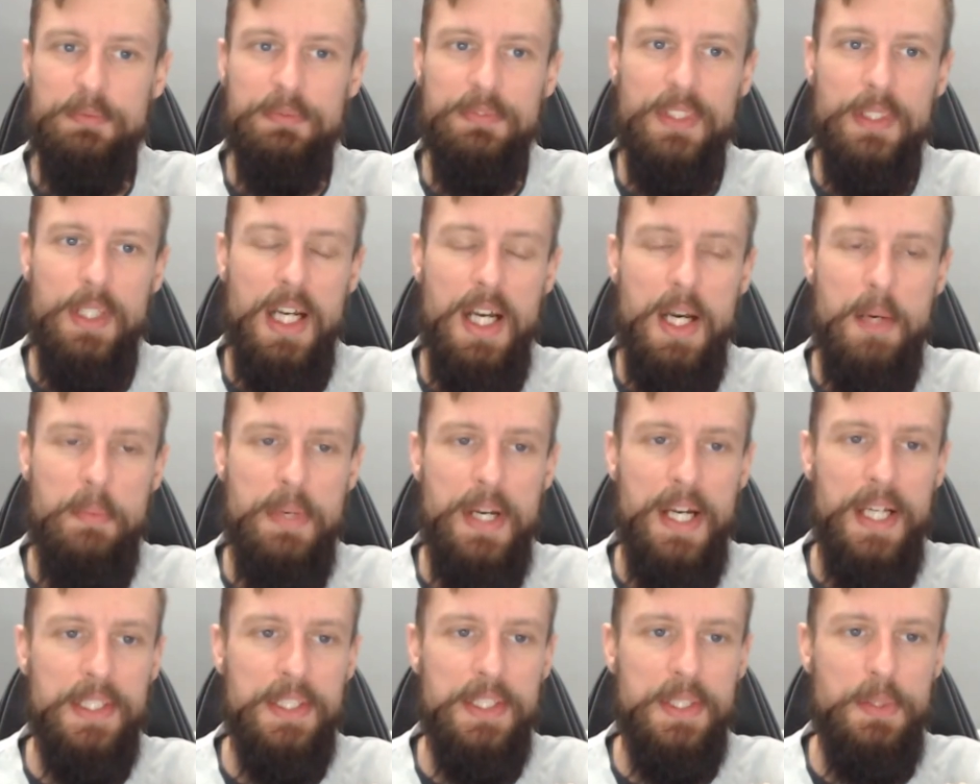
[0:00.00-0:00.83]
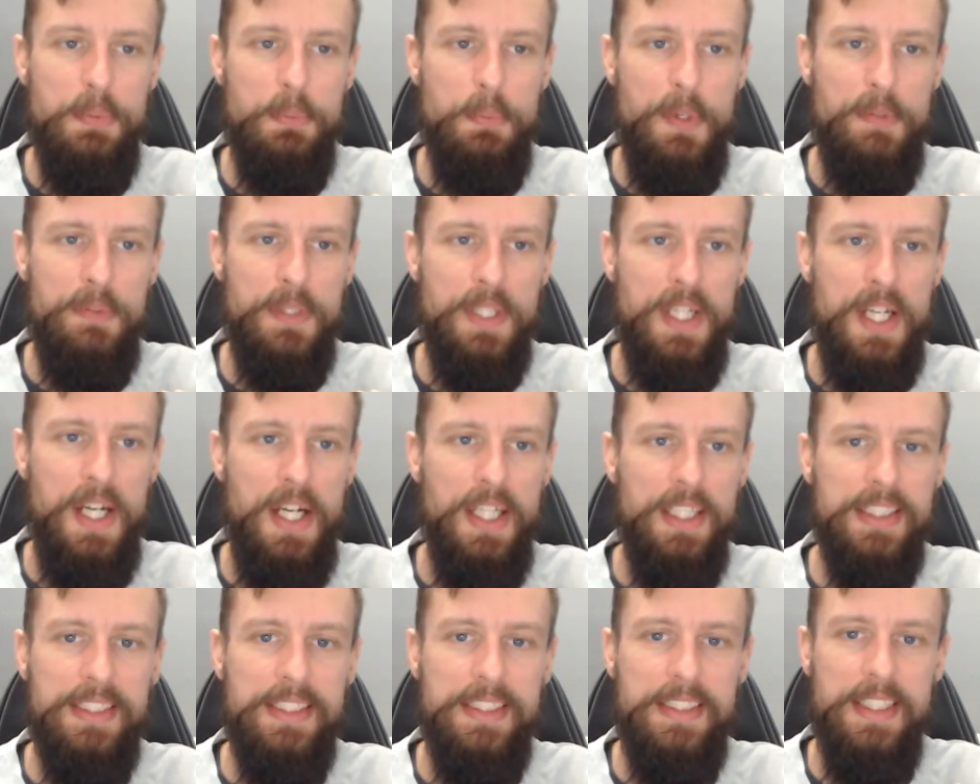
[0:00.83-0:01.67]
person with
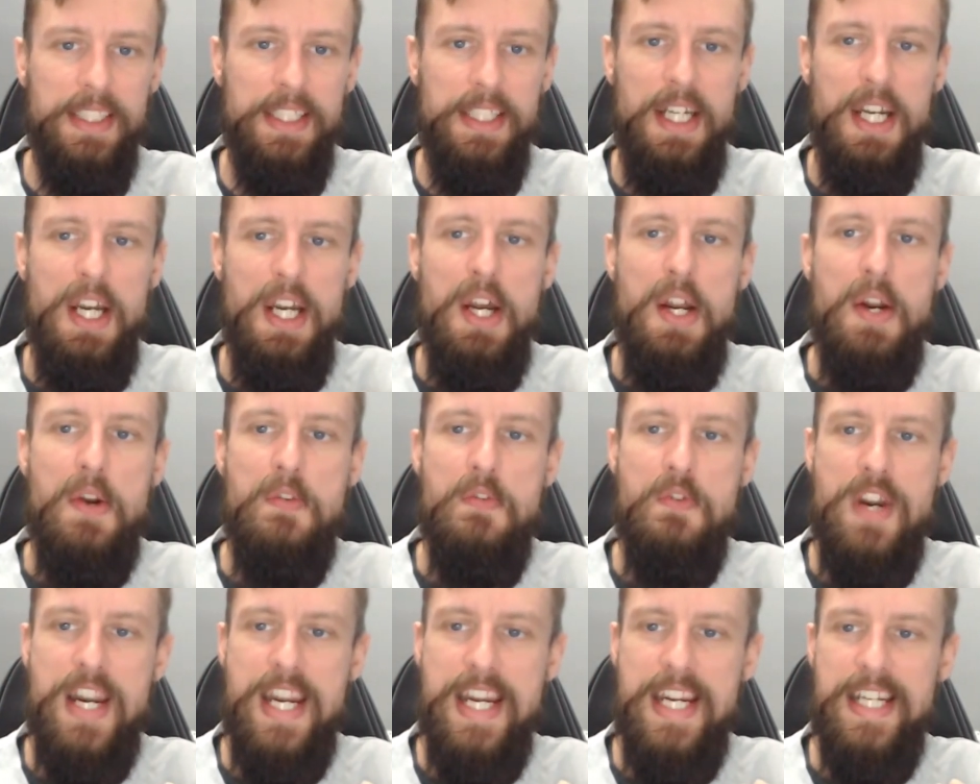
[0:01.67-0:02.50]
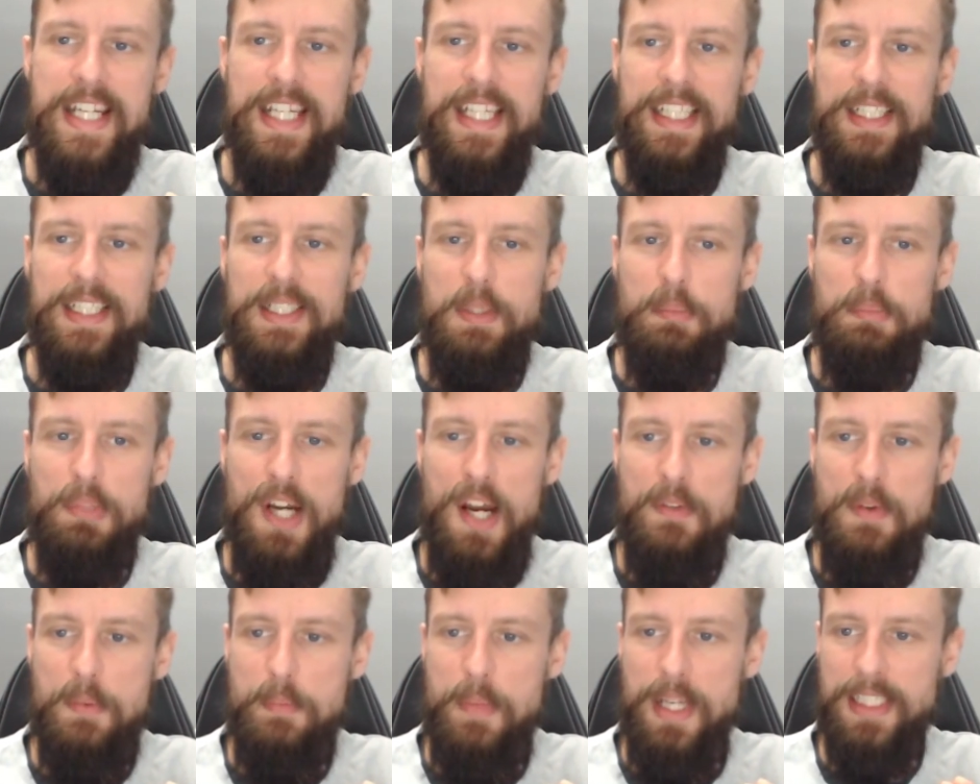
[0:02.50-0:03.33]
regards to reading the
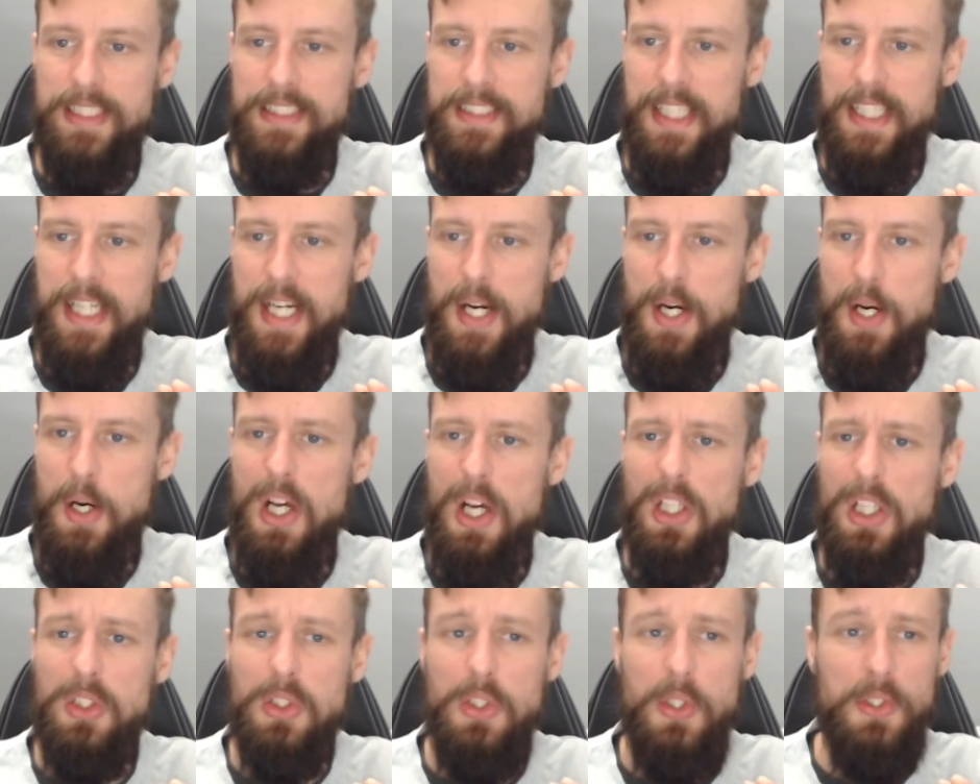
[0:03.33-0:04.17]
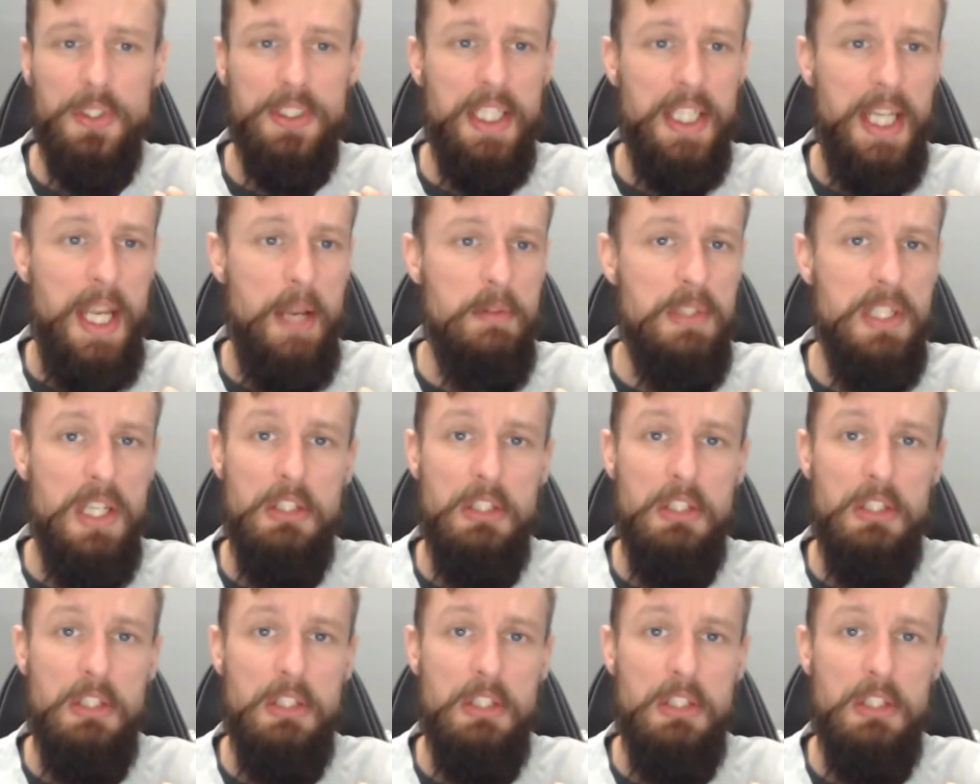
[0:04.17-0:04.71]
private message out. As long as I kept it